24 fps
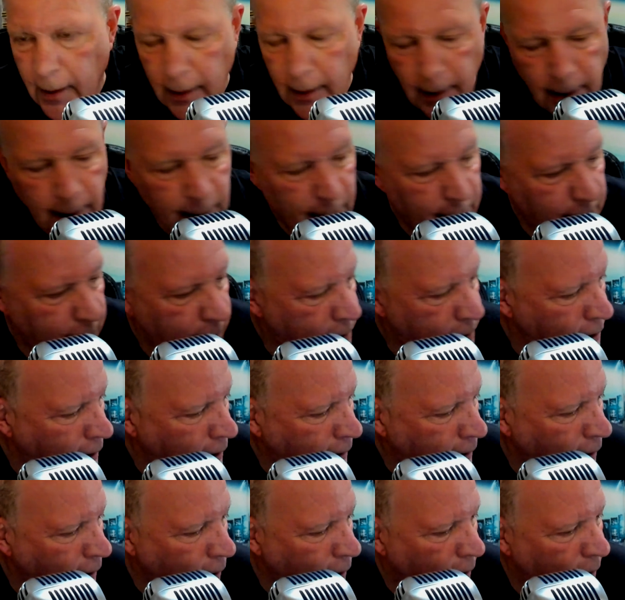it looks
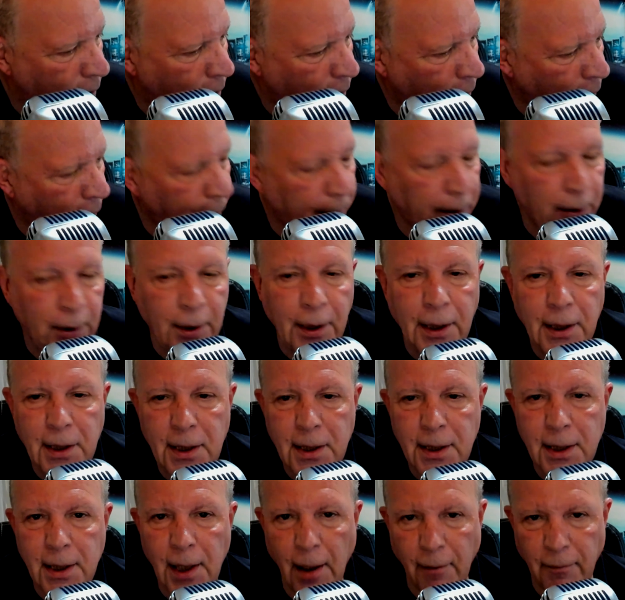like an early
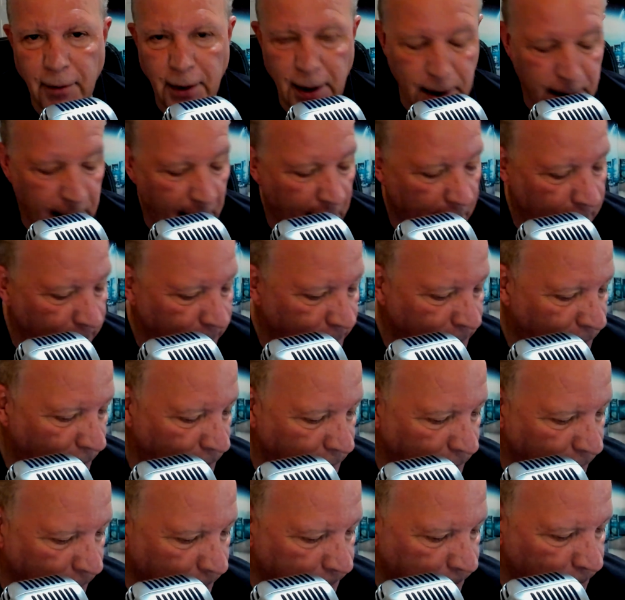70s album,
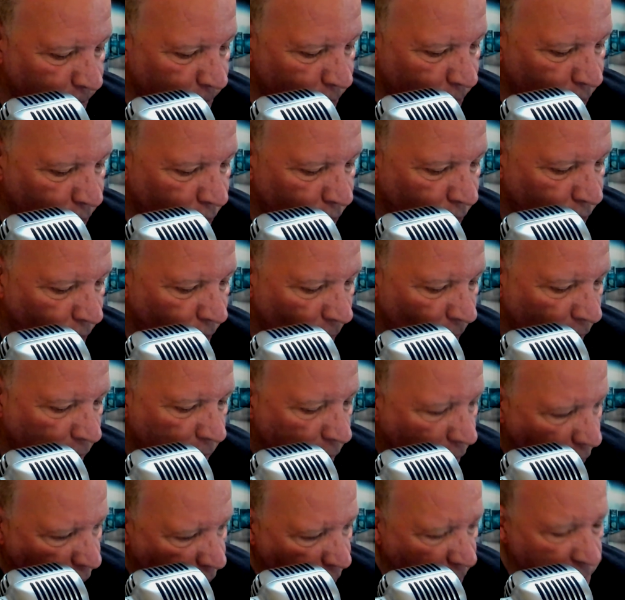doesn't it?
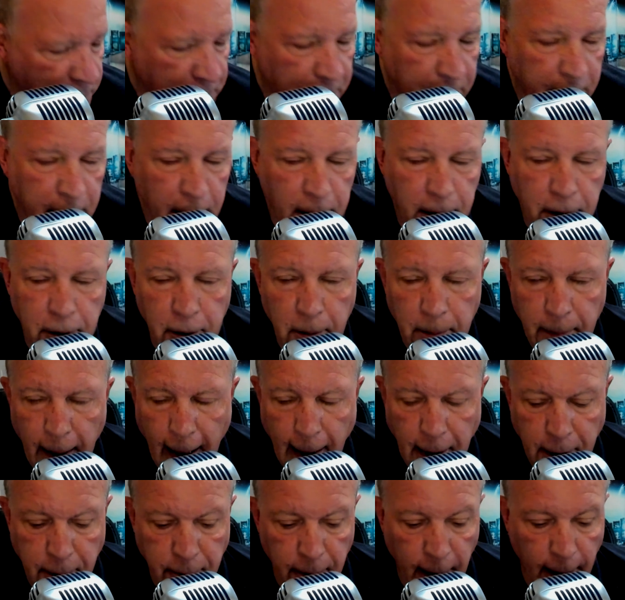Firstly, a little
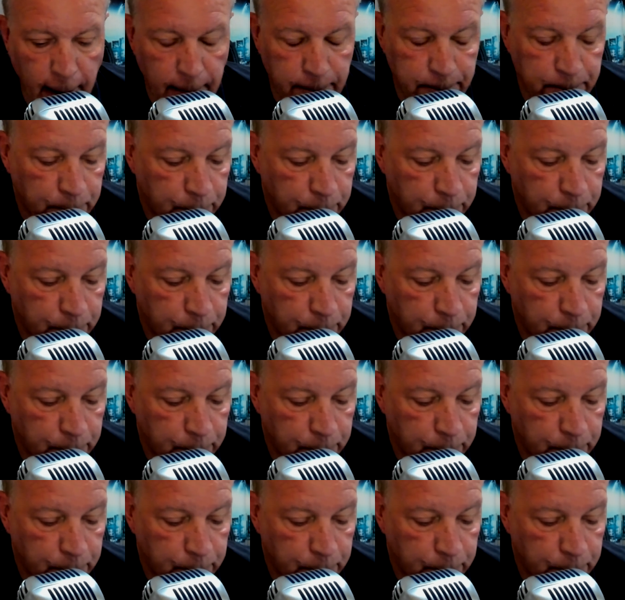background.